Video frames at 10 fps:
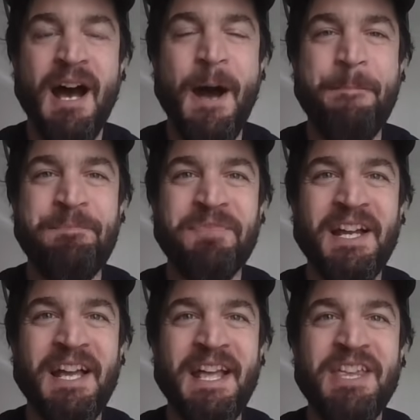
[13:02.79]
Um,
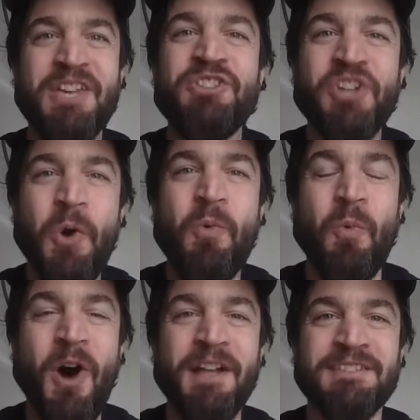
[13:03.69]
you don't
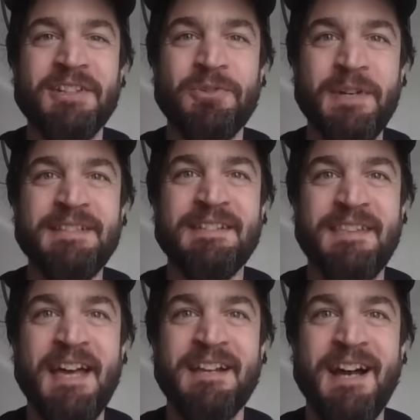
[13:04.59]
want to risk
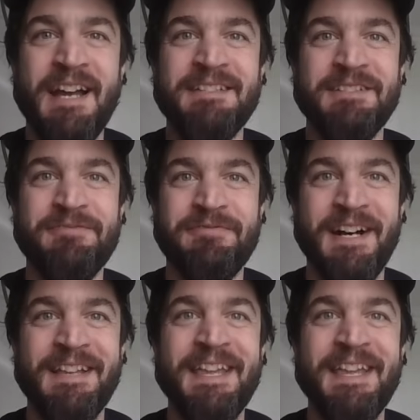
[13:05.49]
that kind of uh,